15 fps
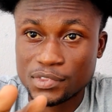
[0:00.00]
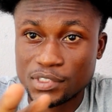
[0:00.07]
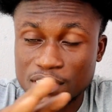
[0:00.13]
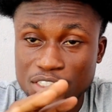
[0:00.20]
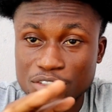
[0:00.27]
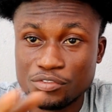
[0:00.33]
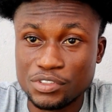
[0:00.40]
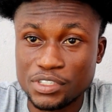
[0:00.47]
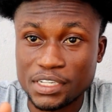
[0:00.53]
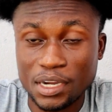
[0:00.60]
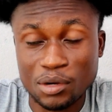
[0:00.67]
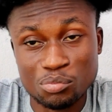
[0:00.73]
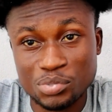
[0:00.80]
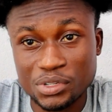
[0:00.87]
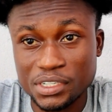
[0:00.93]
TV
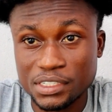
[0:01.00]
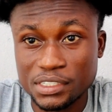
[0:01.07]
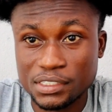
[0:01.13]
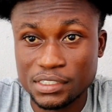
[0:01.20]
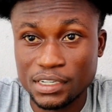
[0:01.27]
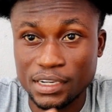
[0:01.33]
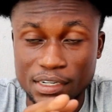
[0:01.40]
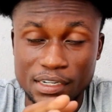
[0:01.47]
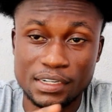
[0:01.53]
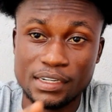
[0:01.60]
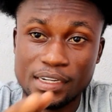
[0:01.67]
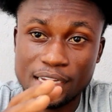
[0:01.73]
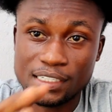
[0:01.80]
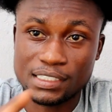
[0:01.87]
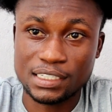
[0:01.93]
company and then
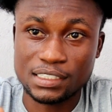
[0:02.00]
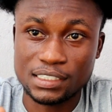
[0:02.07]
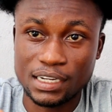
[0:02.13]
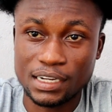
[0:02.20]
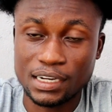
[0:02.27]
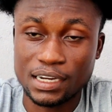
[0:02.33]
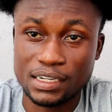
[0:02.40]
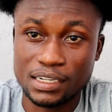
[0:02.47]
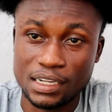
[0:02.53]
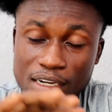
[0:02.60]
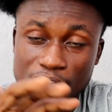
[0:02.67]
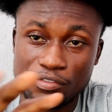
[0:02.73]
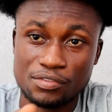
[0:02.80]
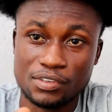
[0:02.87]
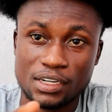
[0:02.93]
their satellite that they
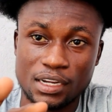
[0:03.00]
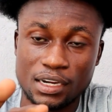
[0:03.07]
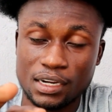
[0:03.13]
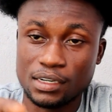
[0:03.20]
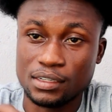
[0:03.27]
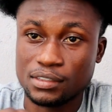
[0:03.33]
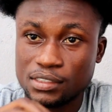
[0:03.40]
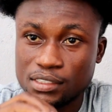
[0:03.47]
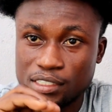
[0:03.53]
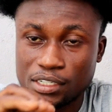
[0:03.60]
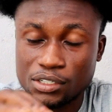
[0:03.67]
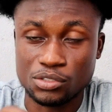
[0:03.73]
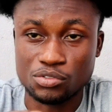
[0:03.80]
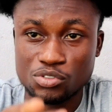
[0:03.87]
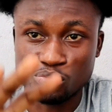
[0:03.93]
have their
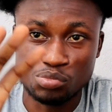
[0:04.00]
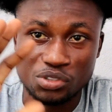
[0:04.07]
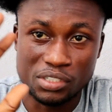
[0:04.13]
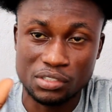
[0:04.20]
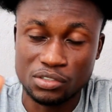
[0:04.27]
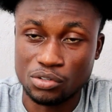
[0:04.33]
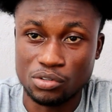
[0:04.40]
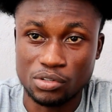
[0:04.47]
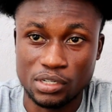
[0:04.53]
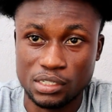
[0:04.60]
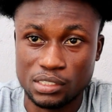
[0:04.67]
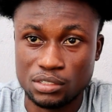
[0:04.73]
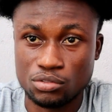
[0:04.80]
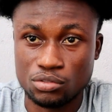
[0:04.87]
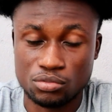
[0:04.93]
channels being on
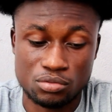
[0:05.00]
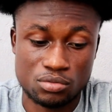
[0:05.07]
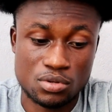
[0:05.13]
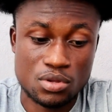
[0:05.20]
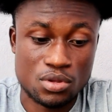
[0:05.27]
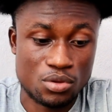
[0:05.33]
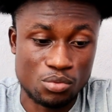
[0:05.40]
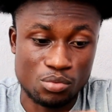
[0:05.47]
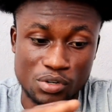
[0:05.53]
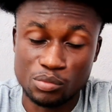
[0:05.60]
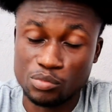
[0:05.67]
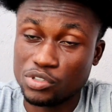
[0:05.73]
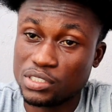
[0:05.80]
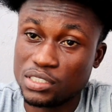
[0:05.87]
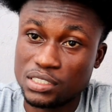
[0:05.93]
it. So with a
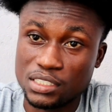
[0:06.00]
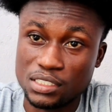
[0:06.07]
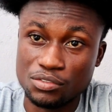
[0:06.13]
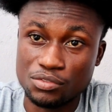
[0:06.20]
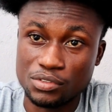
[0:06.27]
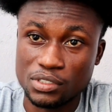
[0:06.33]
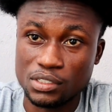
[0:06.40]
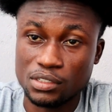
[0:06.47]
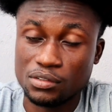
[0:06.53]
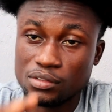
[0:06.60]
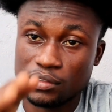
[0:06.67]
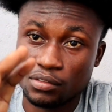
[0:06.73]
MULTITV,